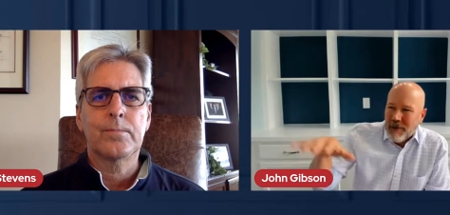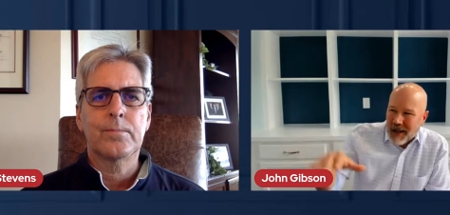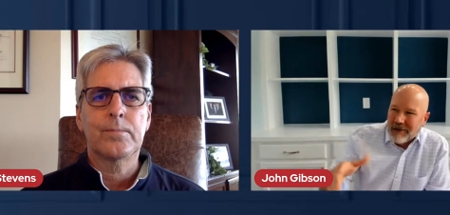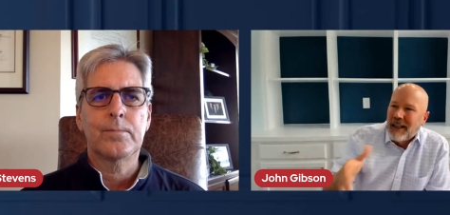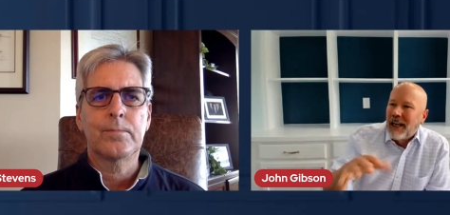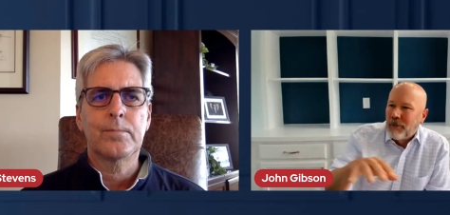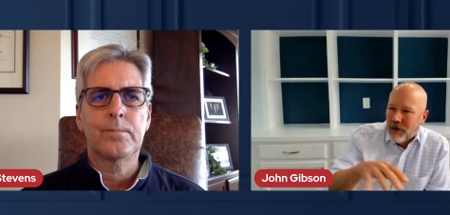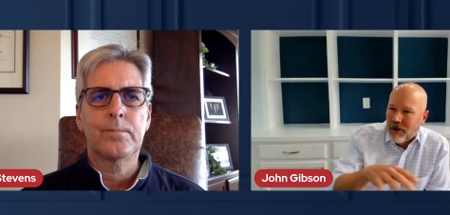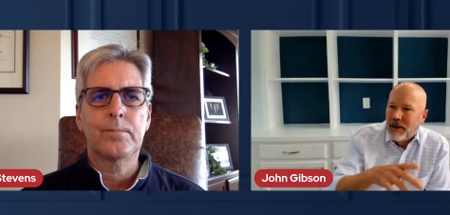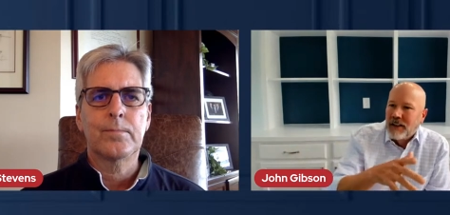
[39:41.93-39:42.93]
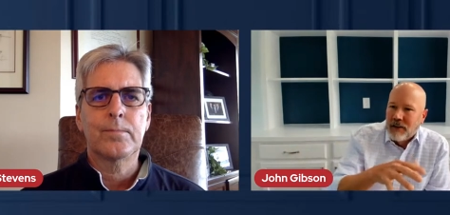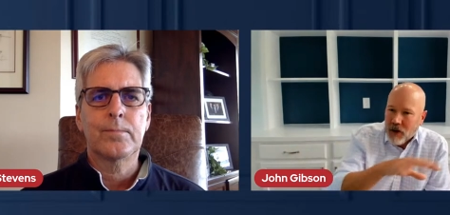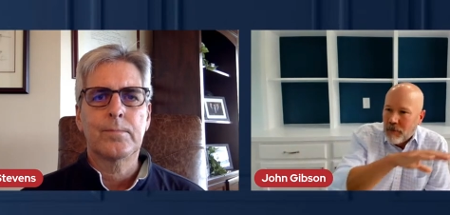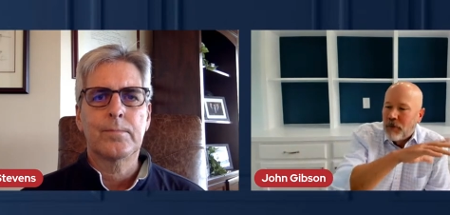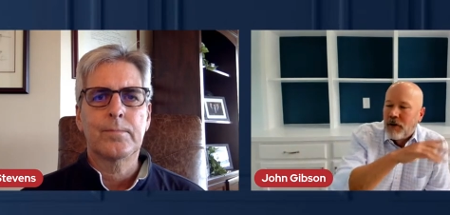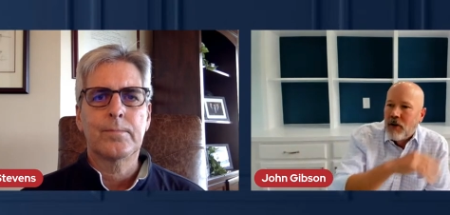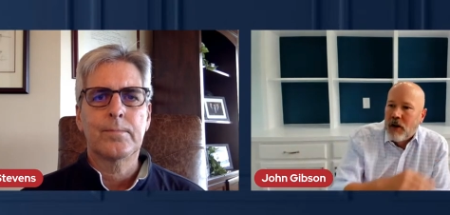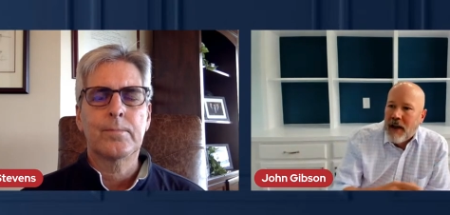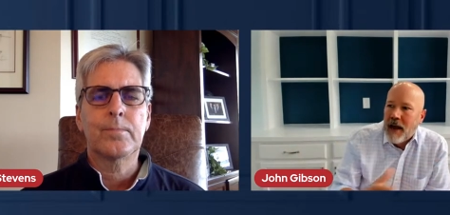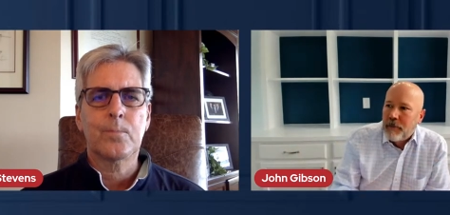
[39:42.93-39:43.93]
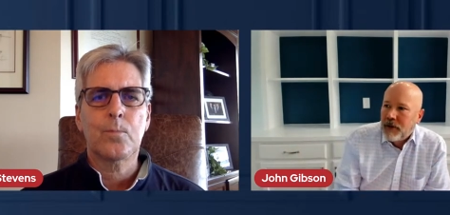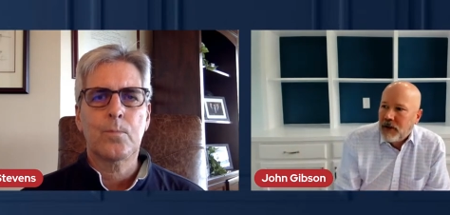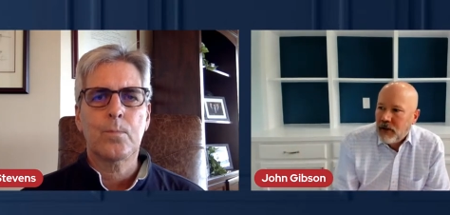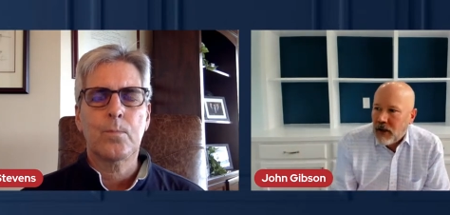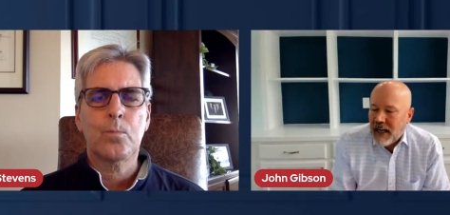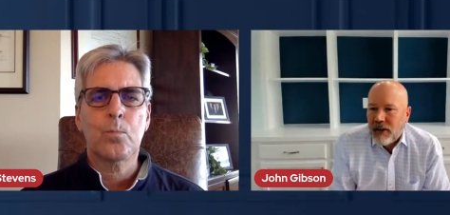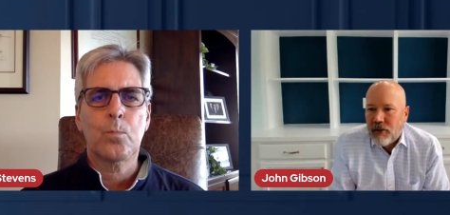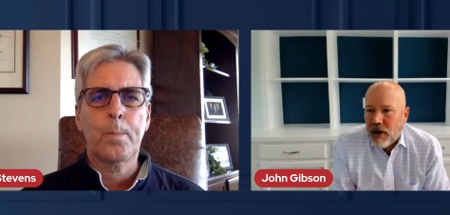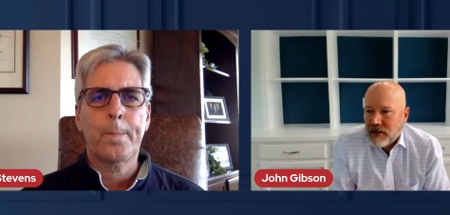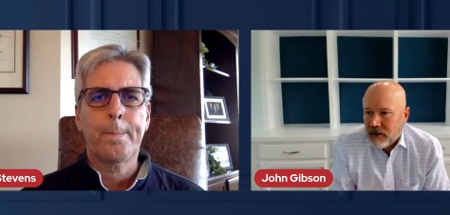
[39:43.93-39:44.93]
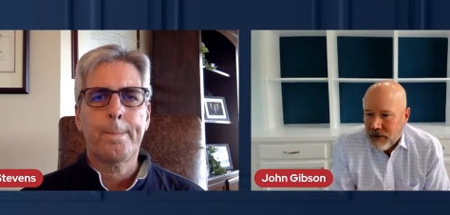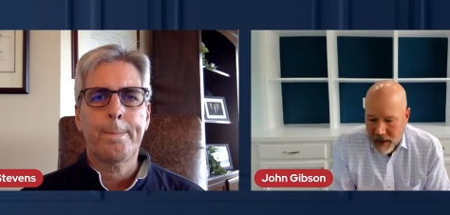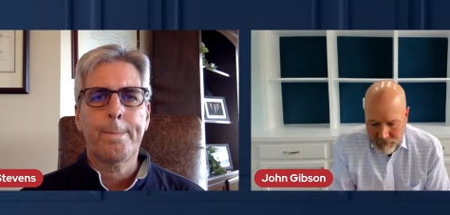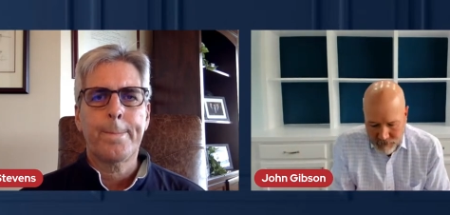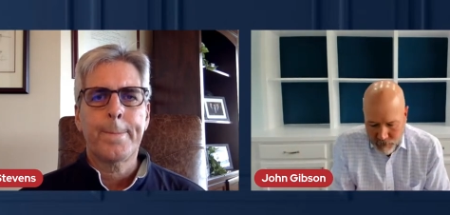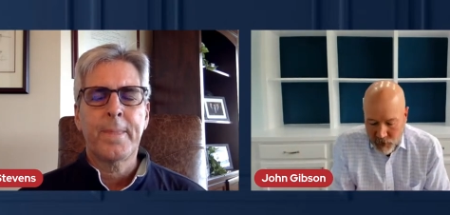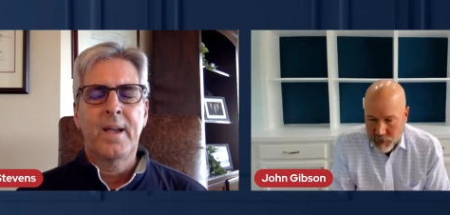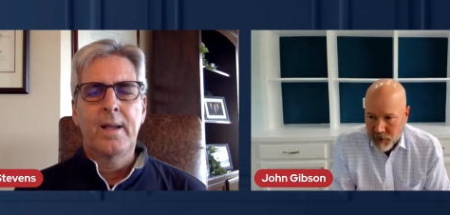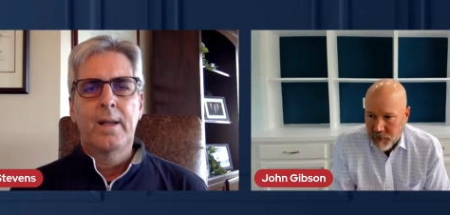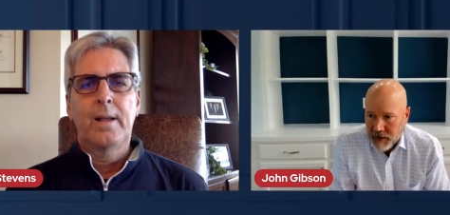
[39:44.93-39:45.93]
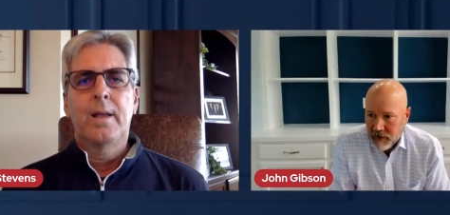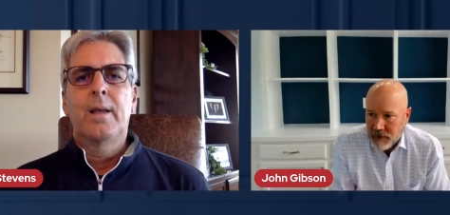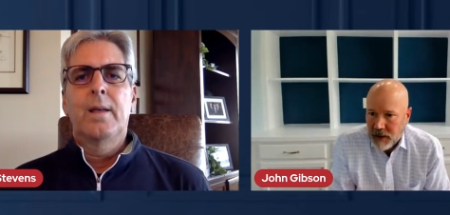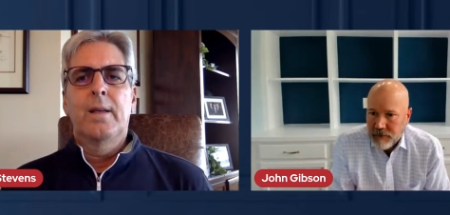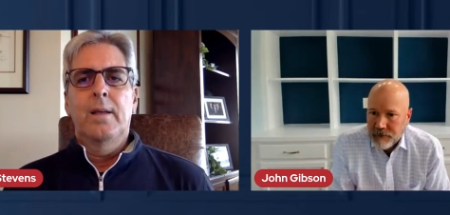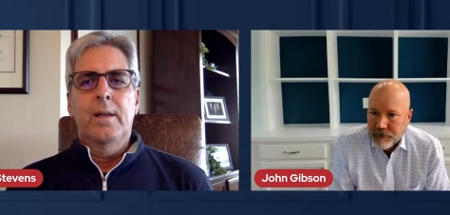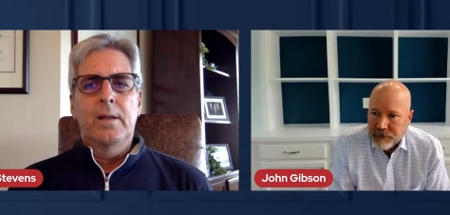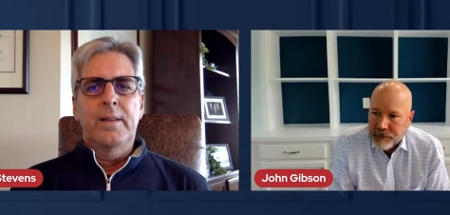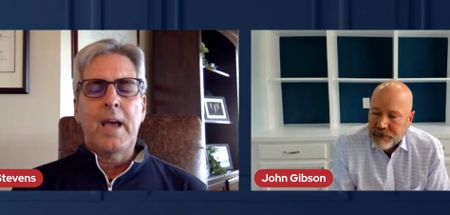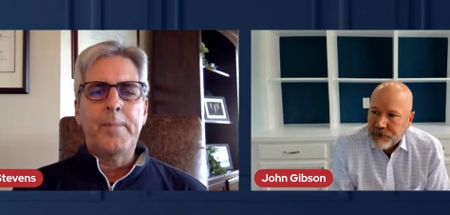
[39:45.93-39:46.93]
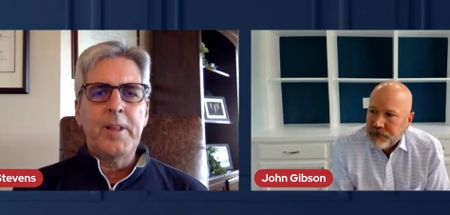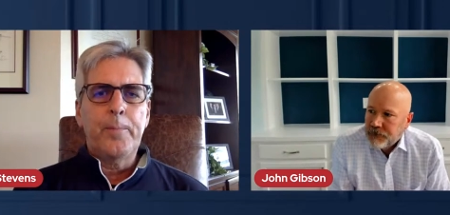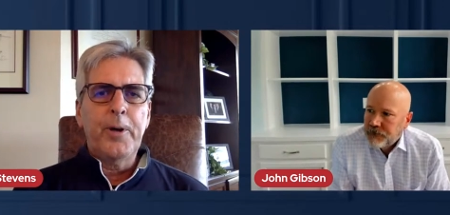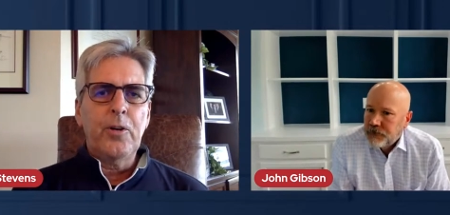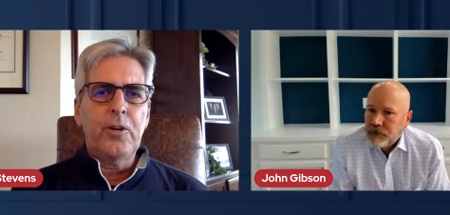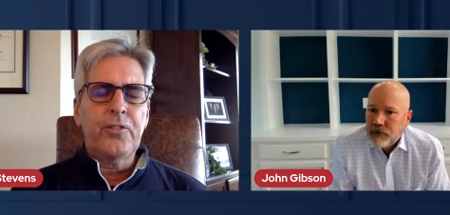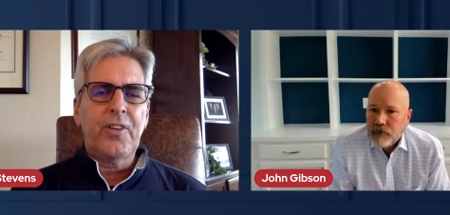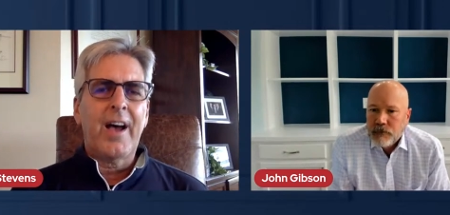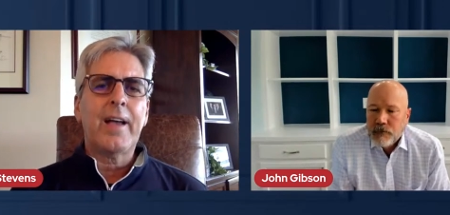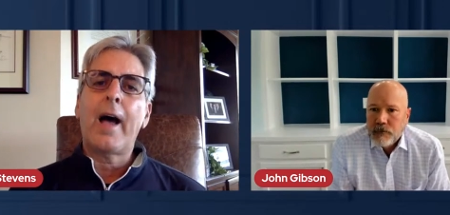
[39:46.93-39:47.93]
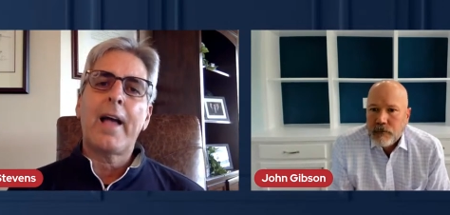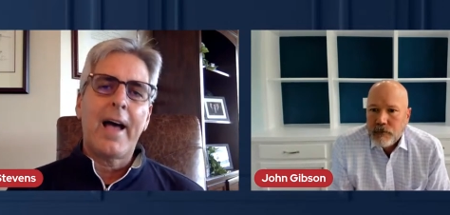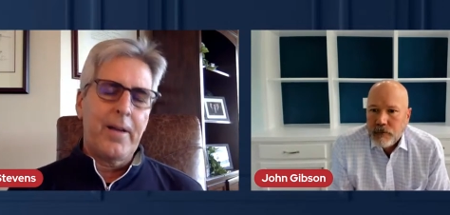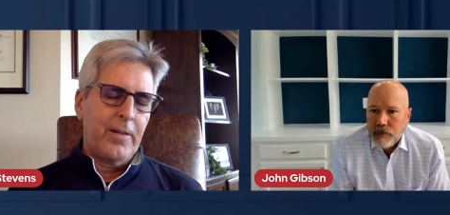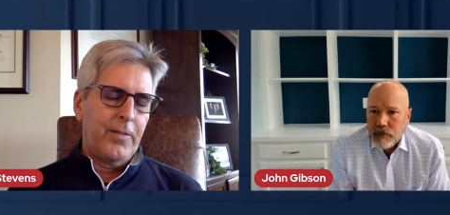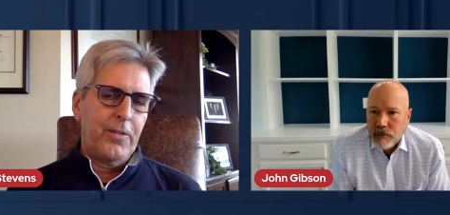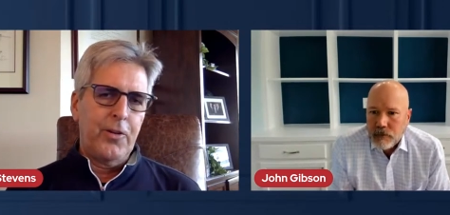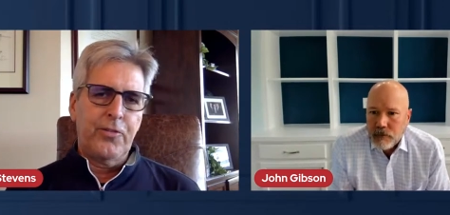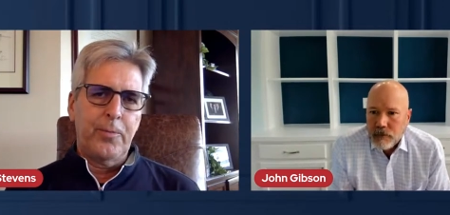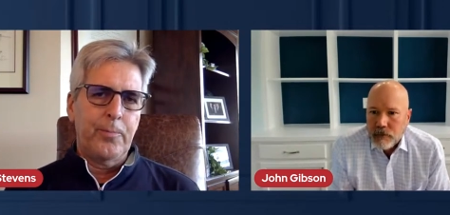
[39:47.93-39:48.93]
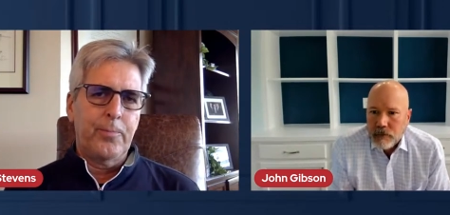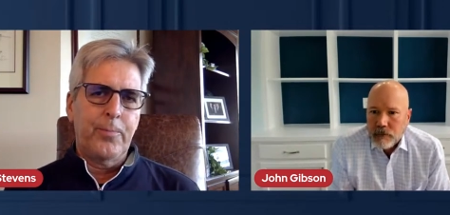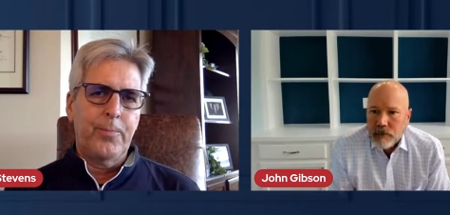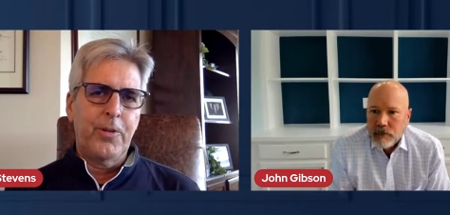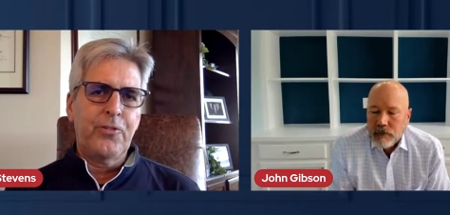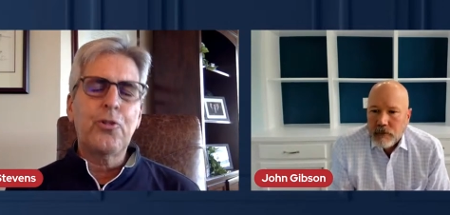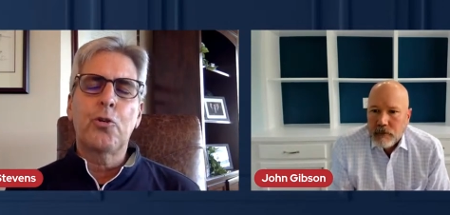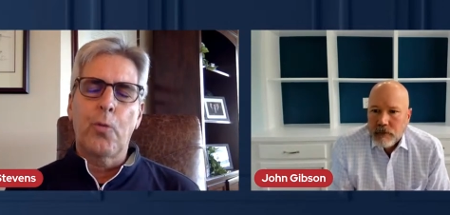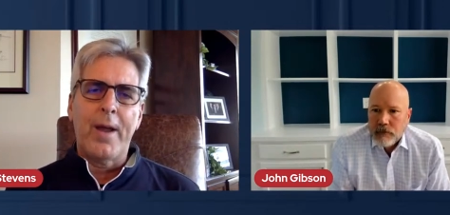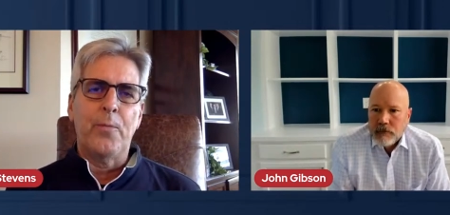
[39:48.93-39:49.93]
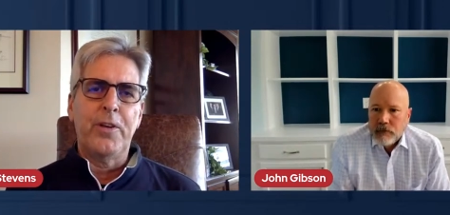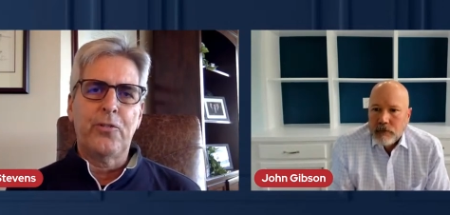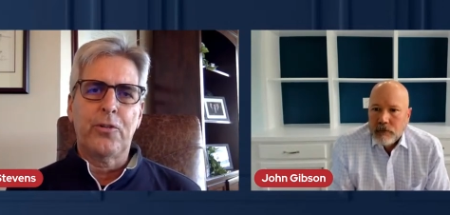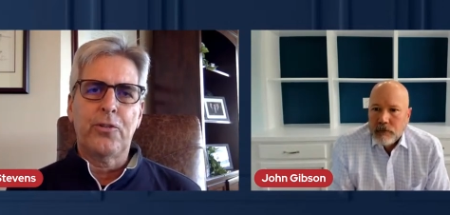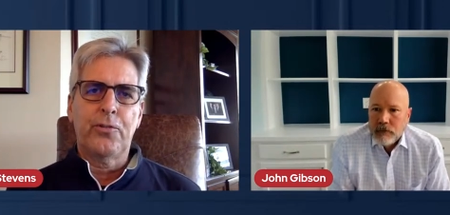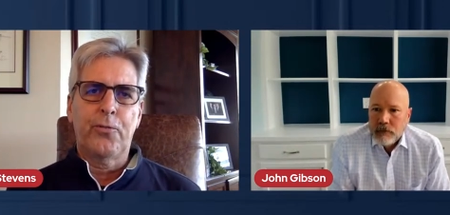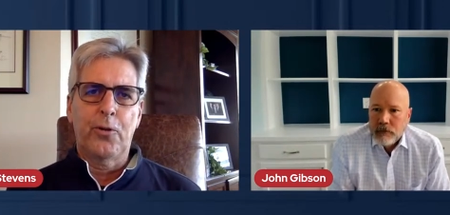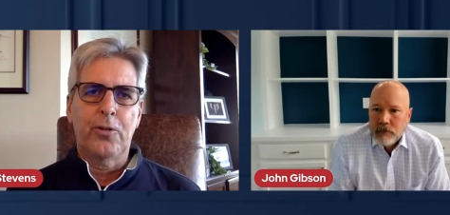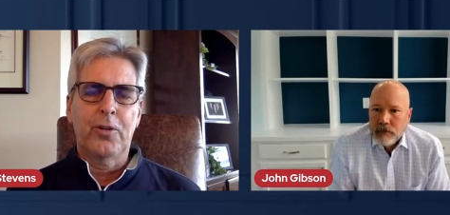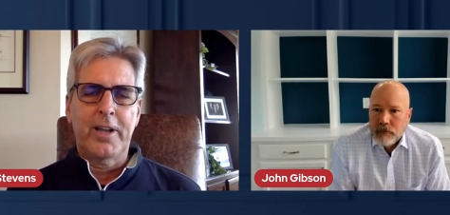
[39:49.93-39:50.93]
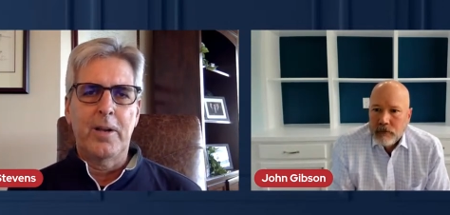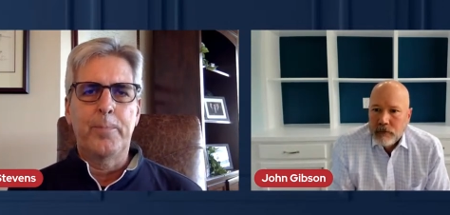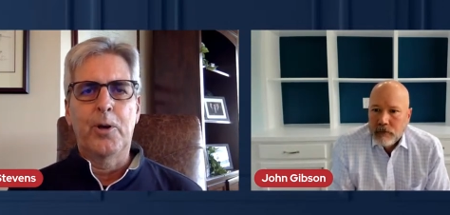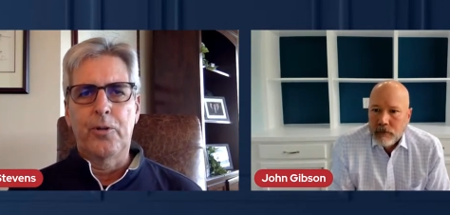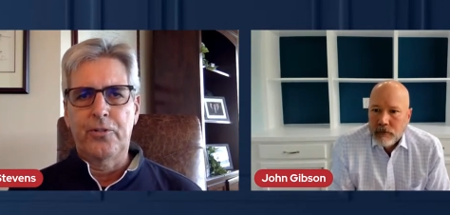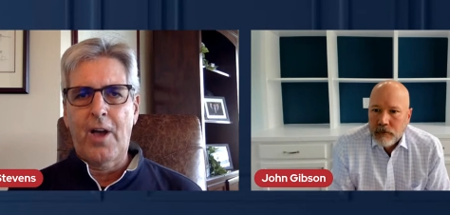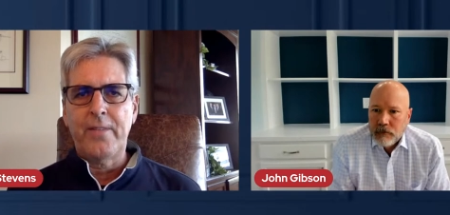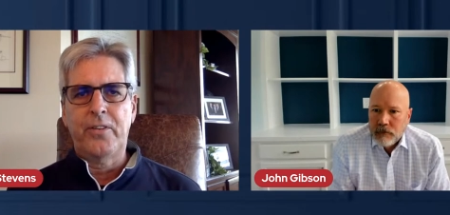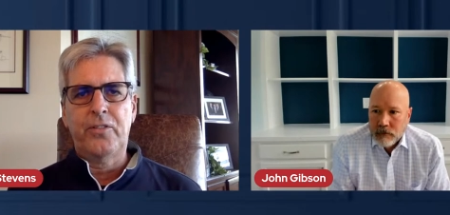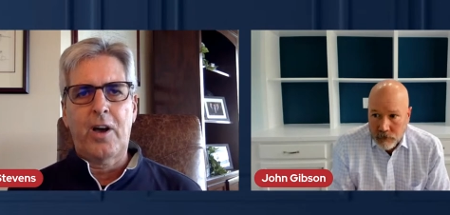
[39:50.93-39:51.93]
Speaker 1: about labor and lumber and all that, but any thoughts on that from your perspective, Dave?
Speaker 2: Yeah, I mean the builders. I, I, I there's some there's two great resources for looking at builders. Ivy